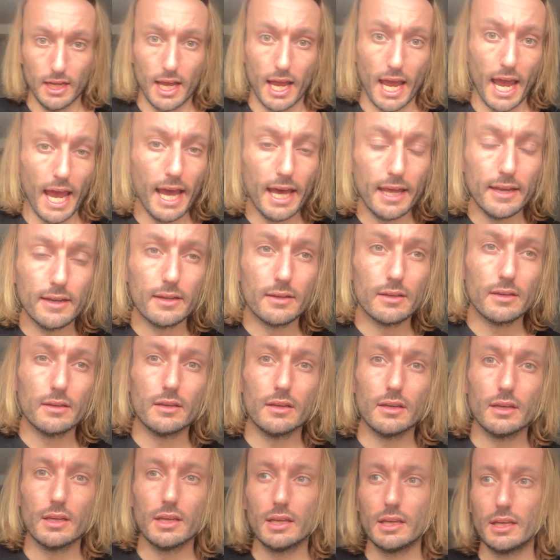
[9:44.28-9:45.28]
And
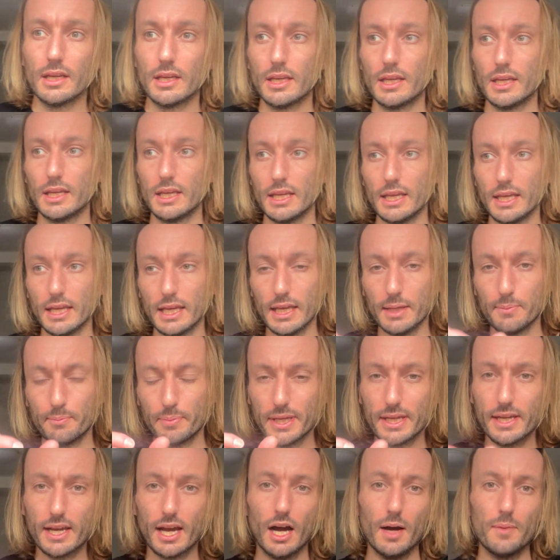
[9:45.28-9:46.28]
it
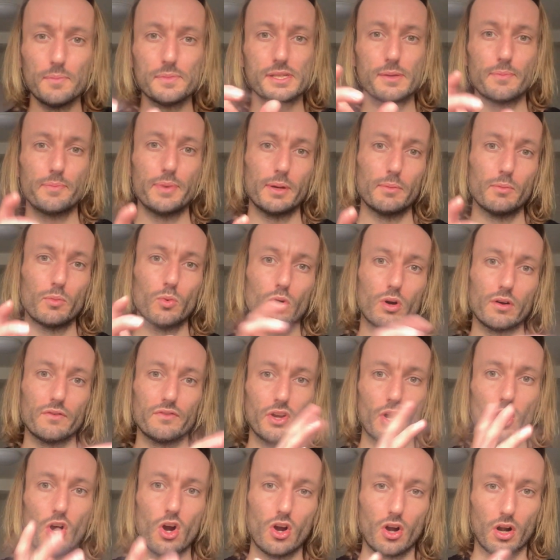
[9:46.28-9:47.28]
becomes a bit more of an
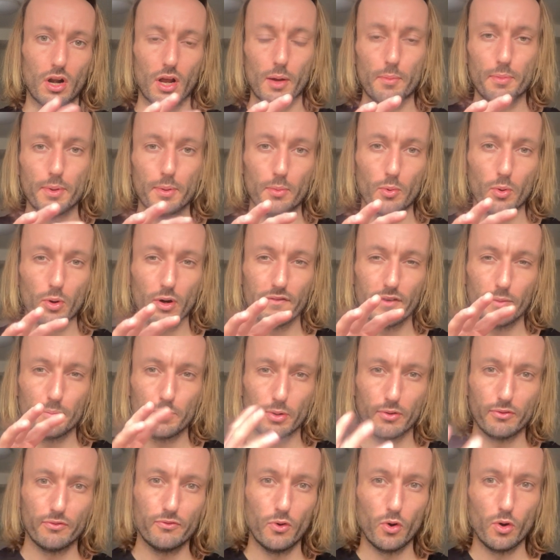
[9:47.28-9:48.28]
art, a bit more of a
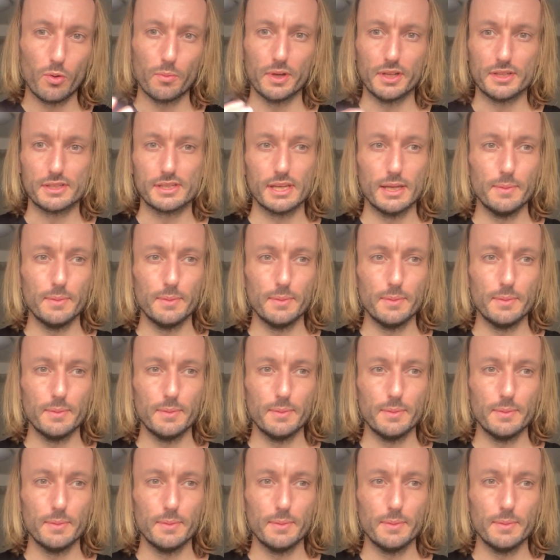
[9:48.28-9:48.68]
performance.